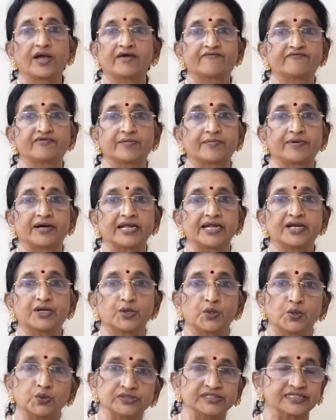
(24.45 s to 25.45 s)
Everybody
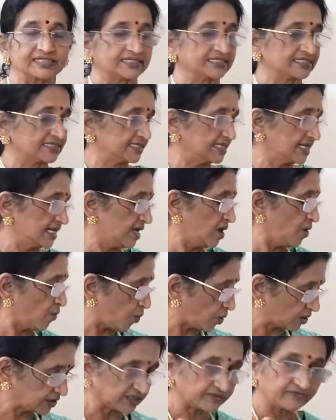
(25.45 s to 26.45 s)
knows it.
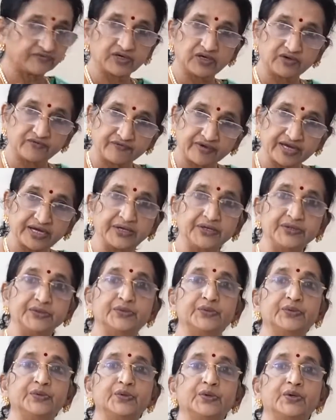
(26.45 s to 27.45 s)
Whatever we
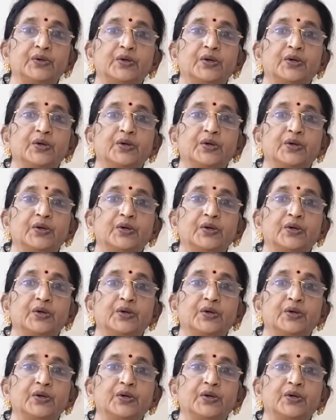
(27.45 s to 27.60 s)
do